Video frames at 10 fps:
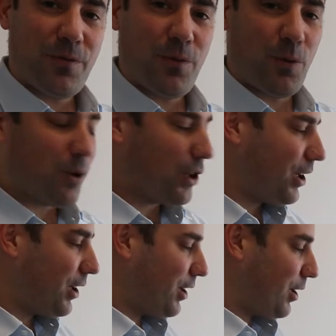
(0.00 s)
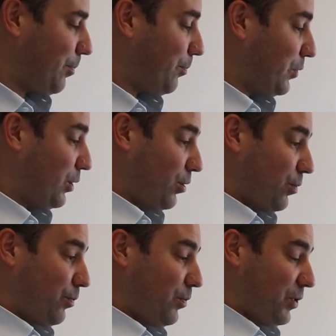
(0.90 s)
for
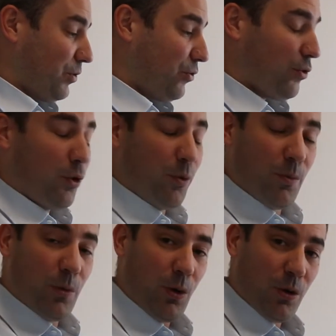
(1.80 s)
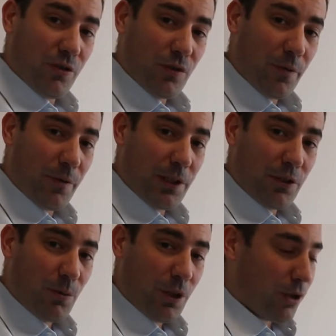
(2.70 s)
Zoom, all the software
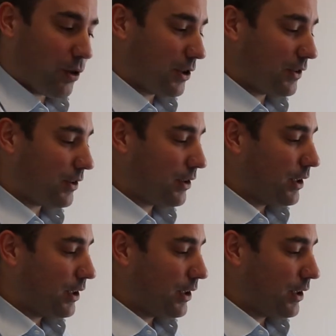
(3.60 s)
that's running on it.